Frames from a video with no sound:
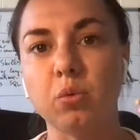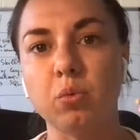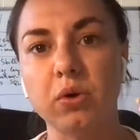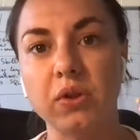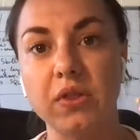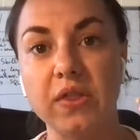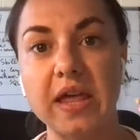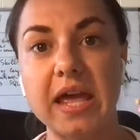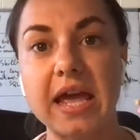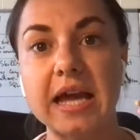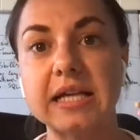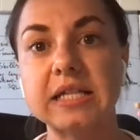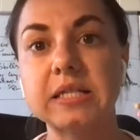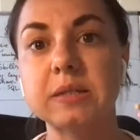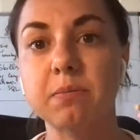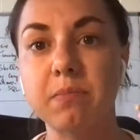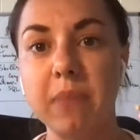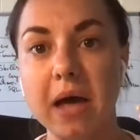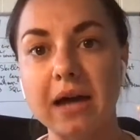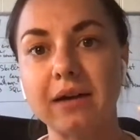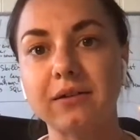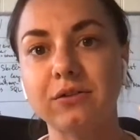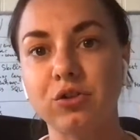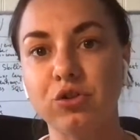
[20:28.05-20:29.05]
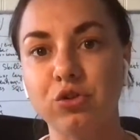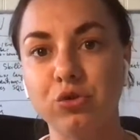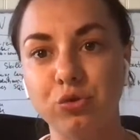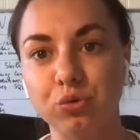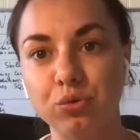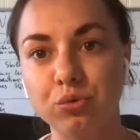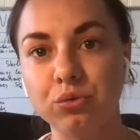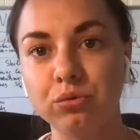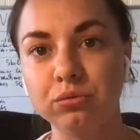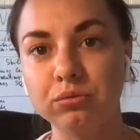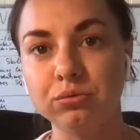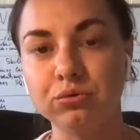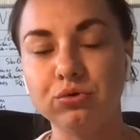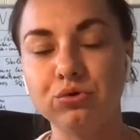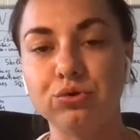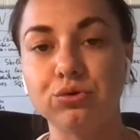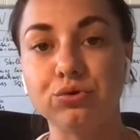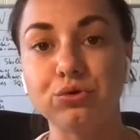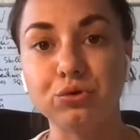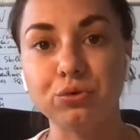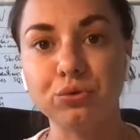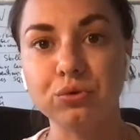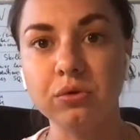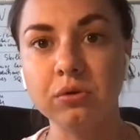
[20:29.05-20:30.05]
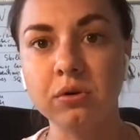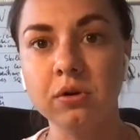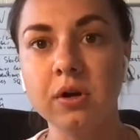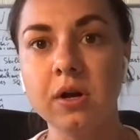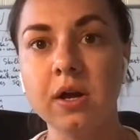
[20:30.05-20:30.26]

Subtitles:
what they expect you to do.